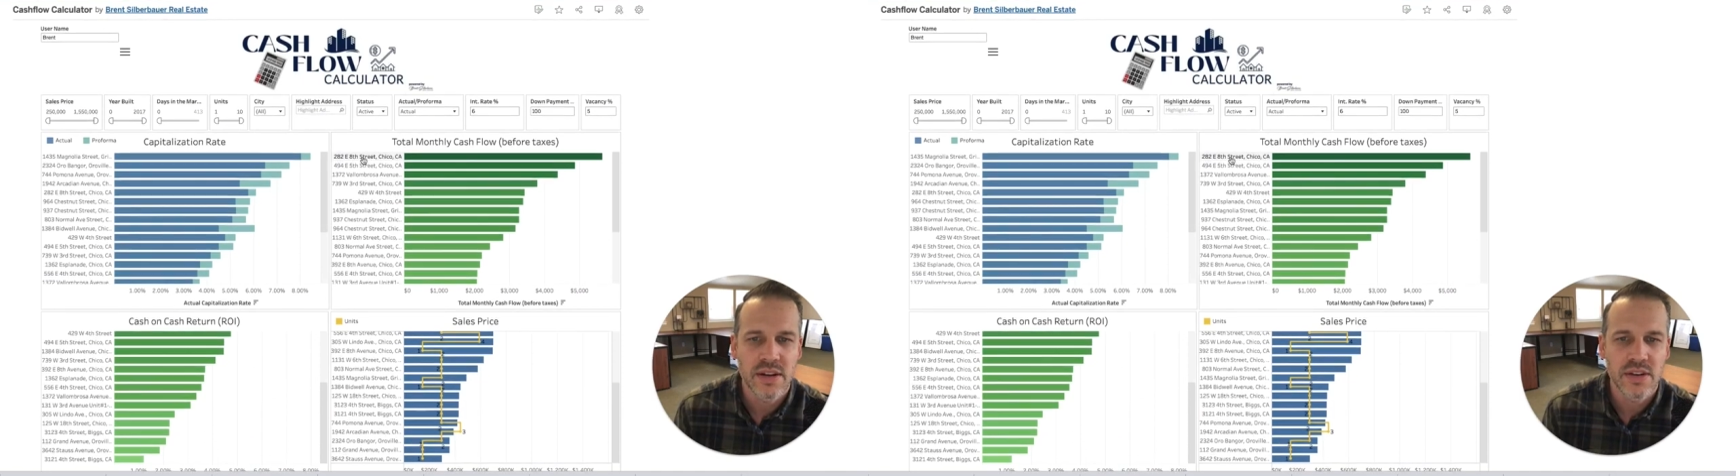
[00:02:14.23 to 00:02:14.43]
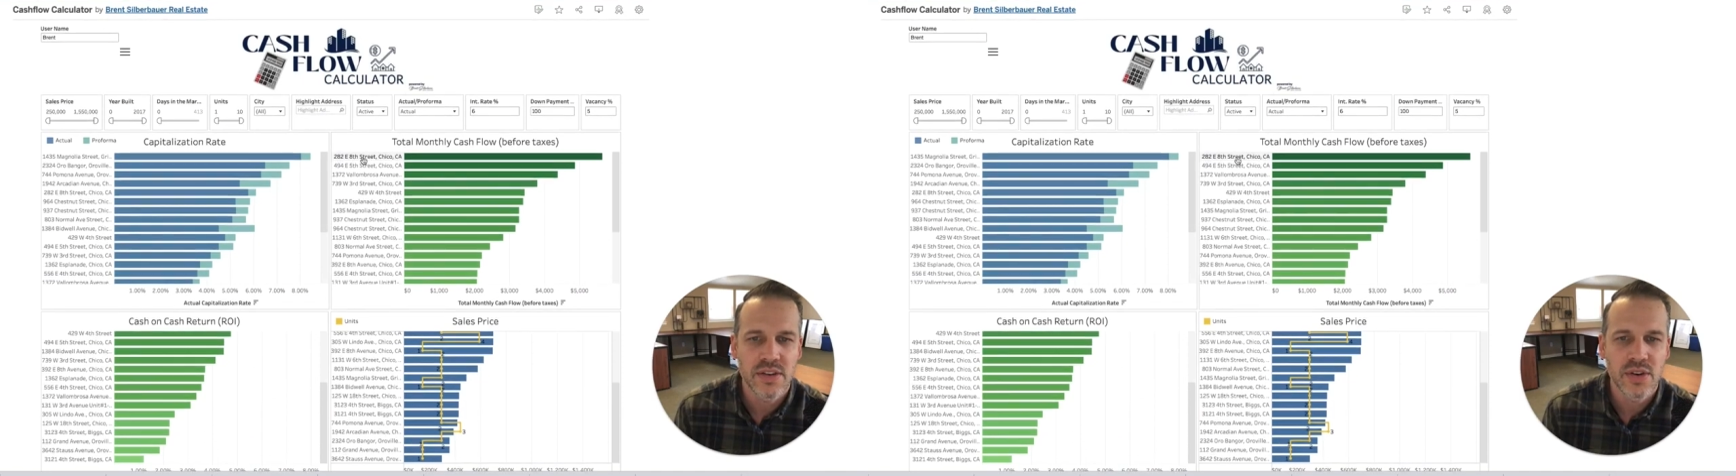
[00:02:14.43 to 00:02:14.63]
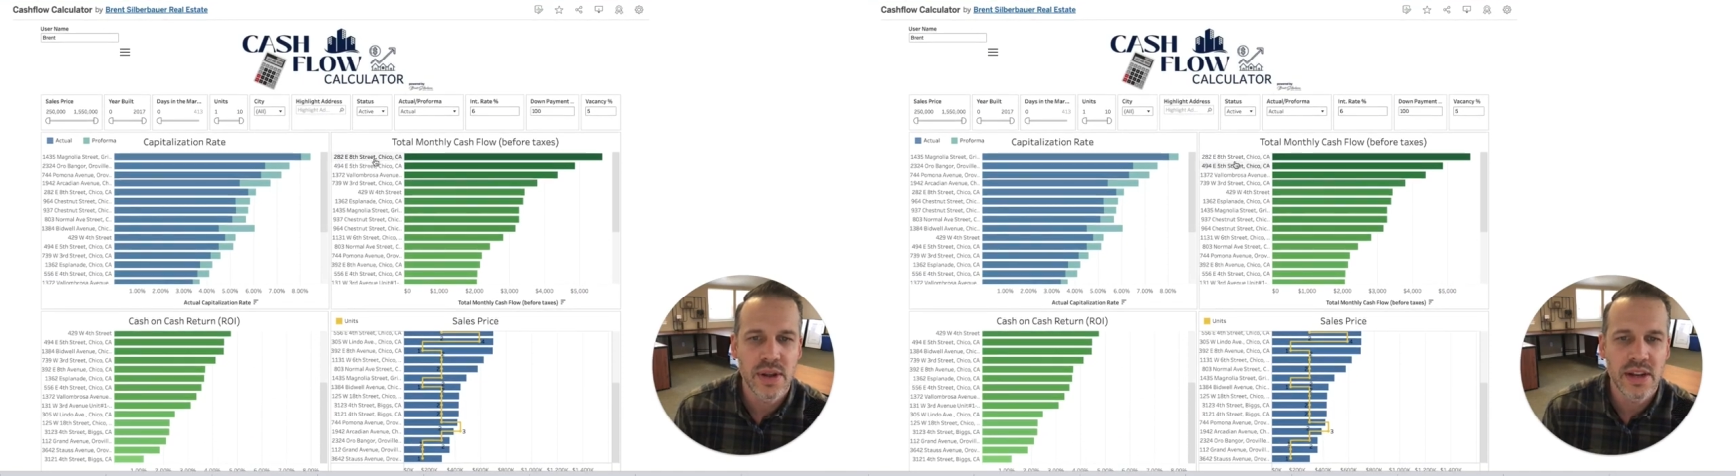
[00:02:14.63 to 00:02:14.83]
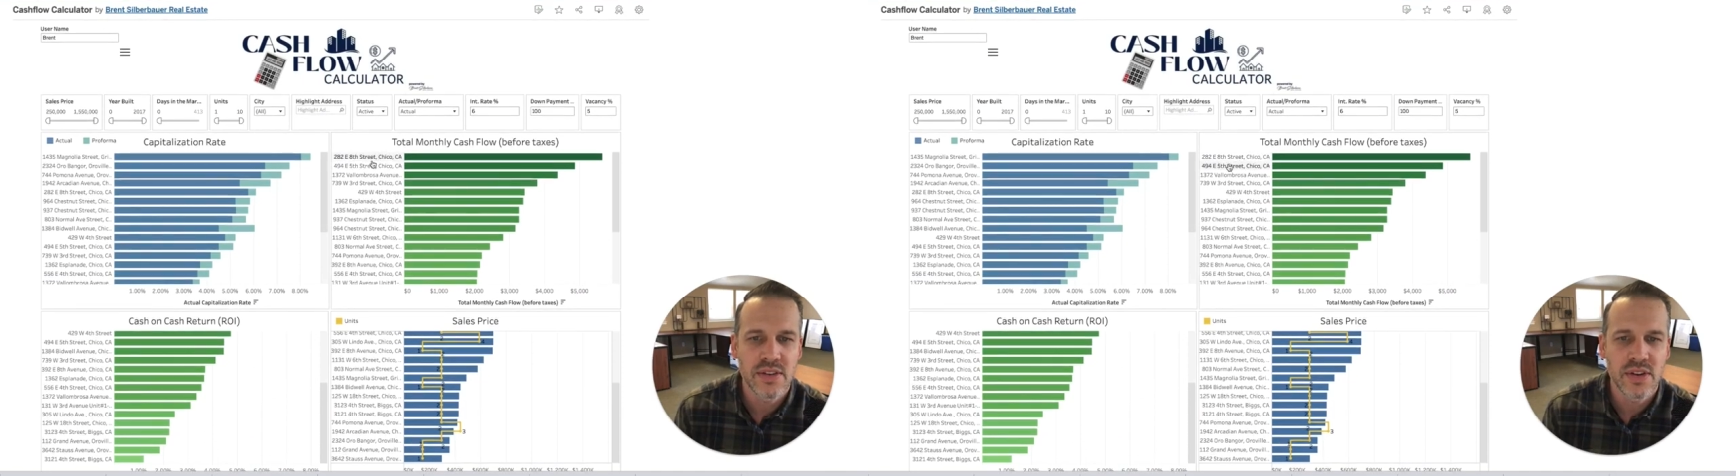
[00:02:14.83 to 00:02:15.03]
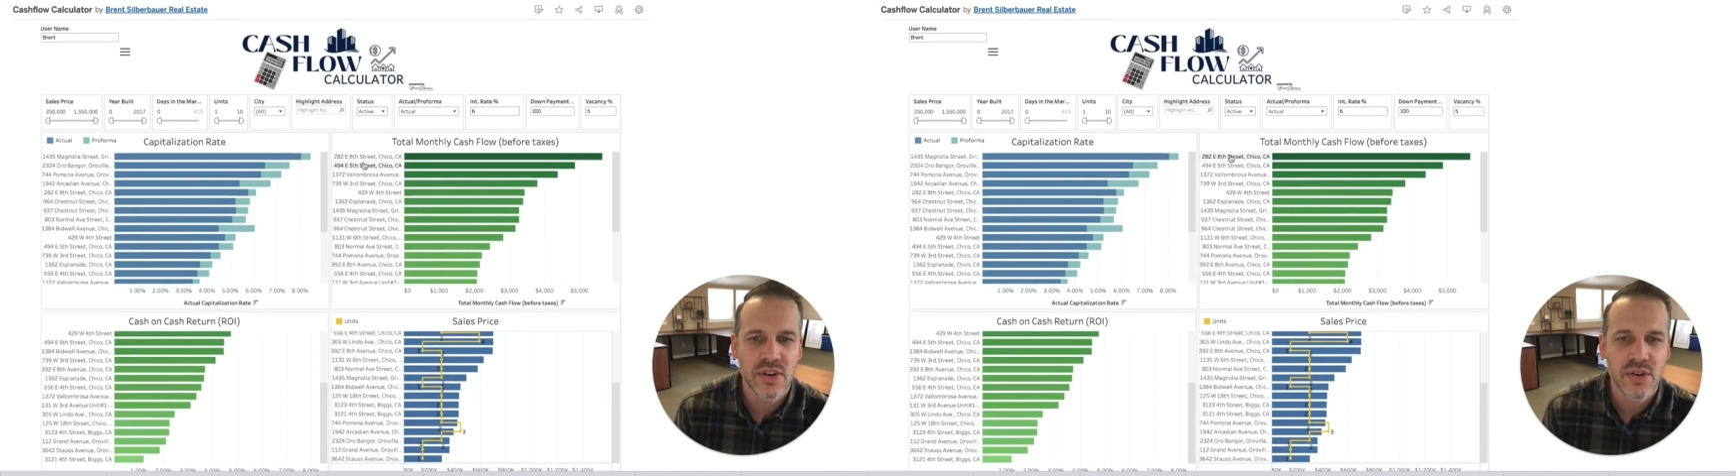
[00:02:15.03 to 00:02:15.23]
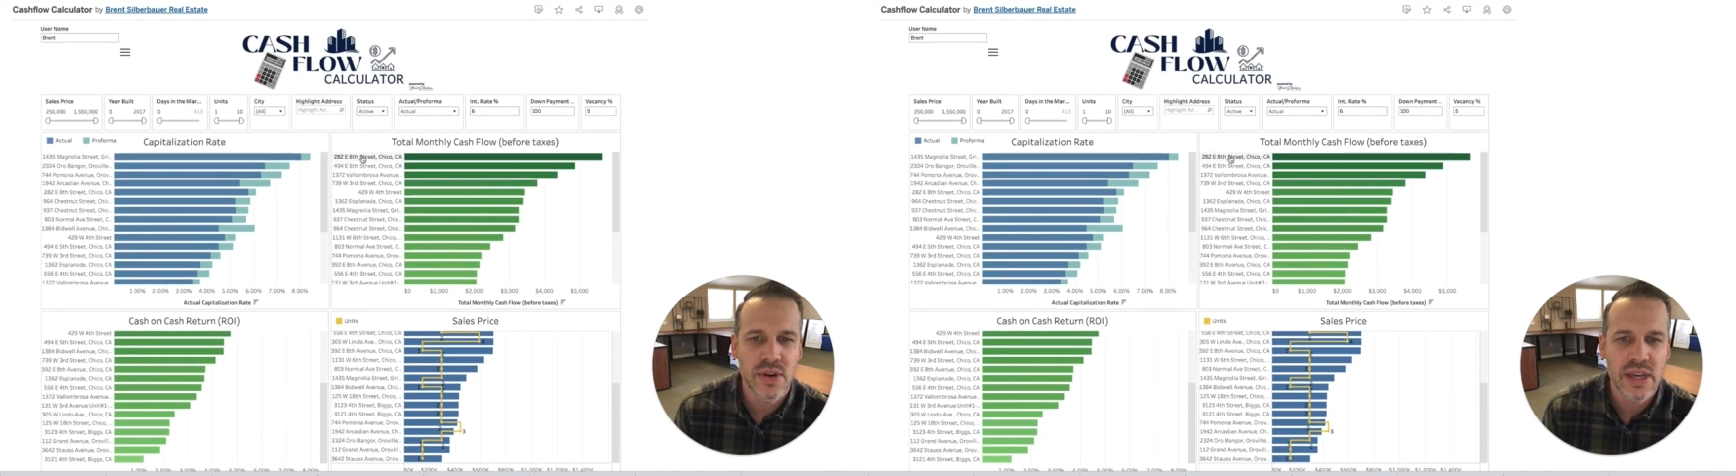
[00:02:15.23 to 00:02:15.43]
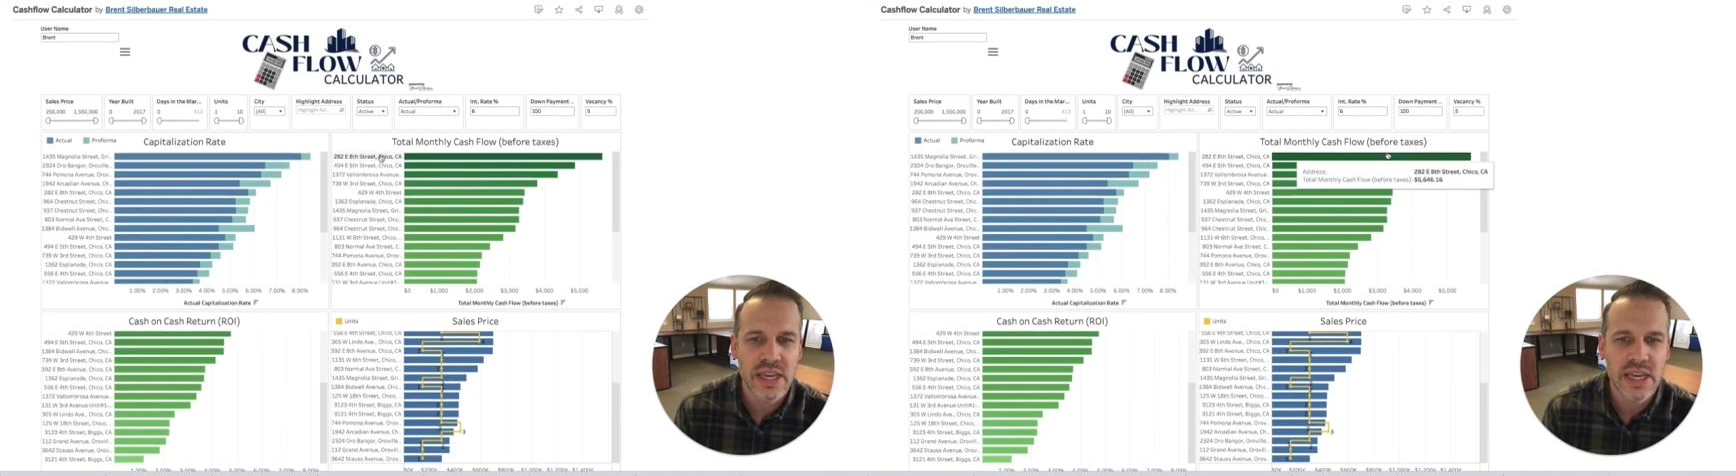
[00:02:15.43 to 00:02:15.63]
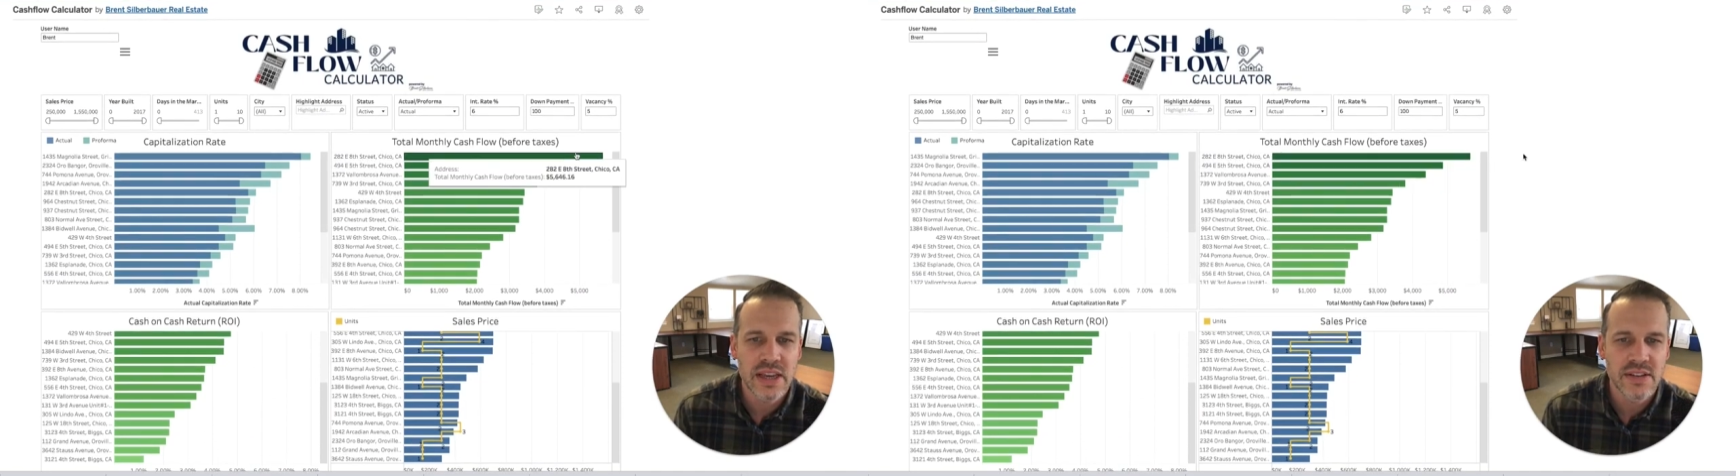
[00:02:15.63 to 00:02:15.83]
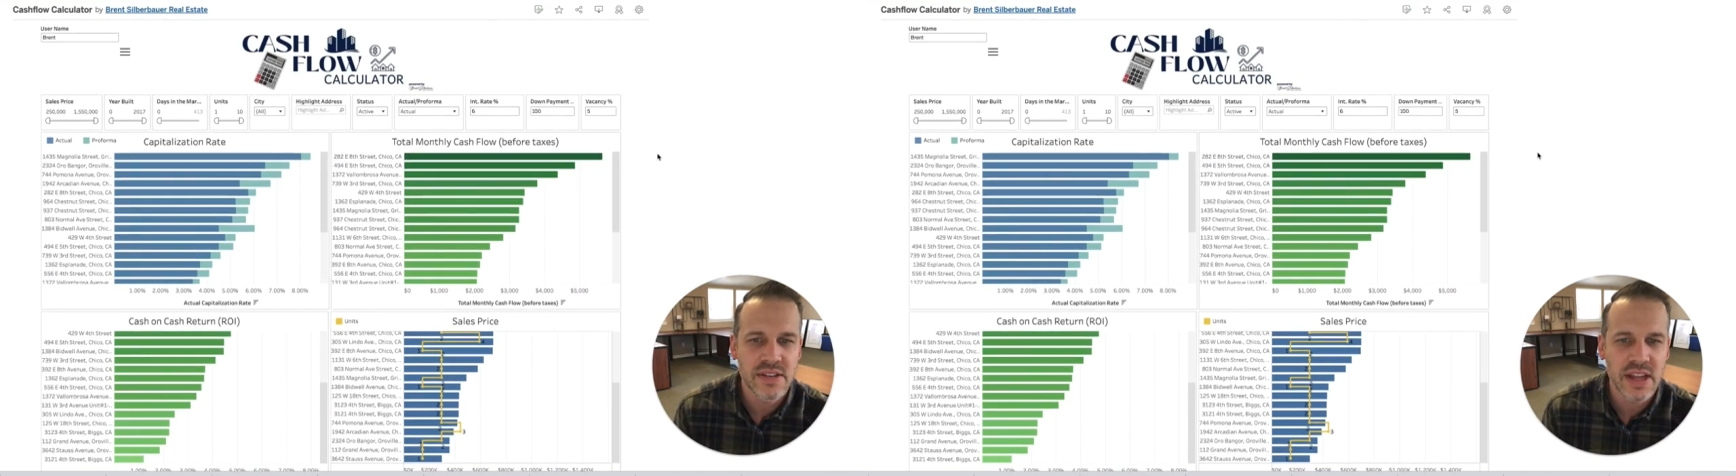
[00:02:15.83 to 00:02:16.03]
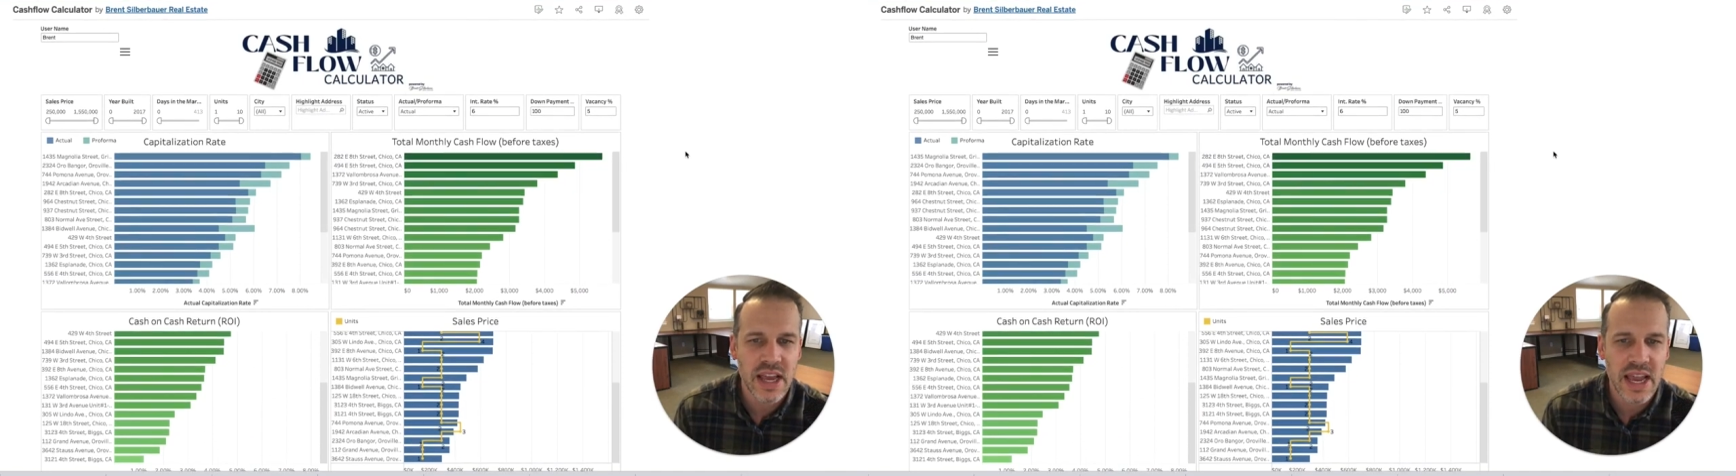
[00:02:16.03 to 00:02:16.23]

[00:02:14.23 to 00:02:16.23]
282 East